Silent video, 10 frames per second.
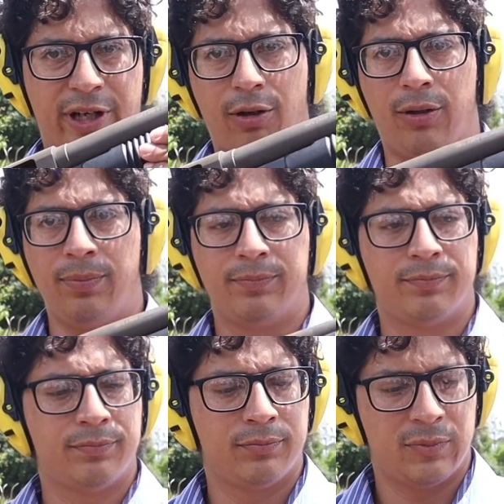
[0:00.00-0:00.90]
barrel,
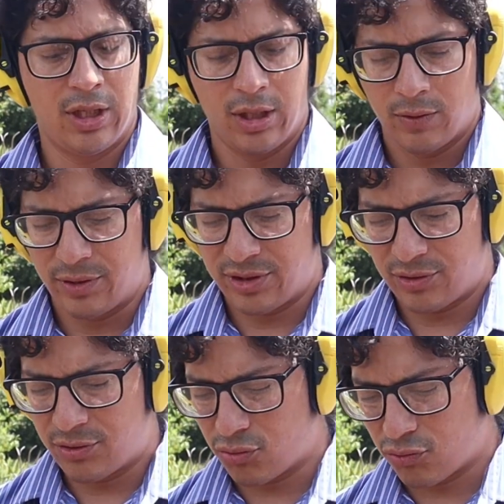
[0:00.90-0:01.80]
which
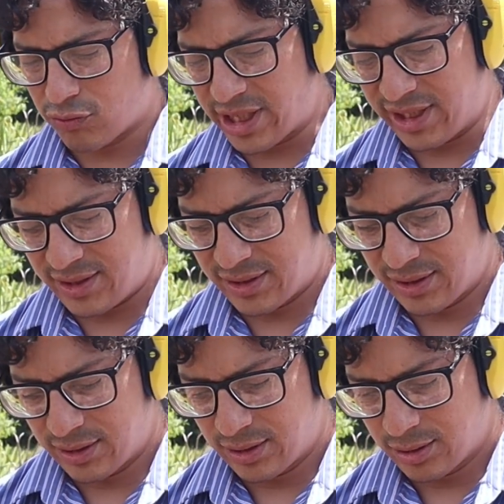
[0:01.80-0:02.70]
is great.